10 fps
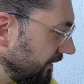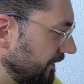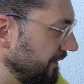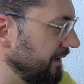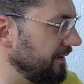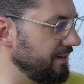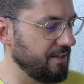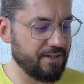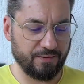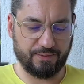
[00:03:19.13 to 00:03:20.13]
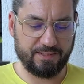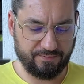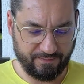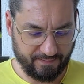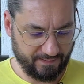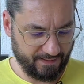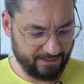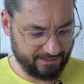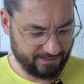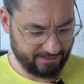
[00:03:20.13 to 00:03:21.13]
on the notes for
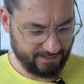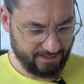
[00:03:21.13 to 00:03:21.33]
this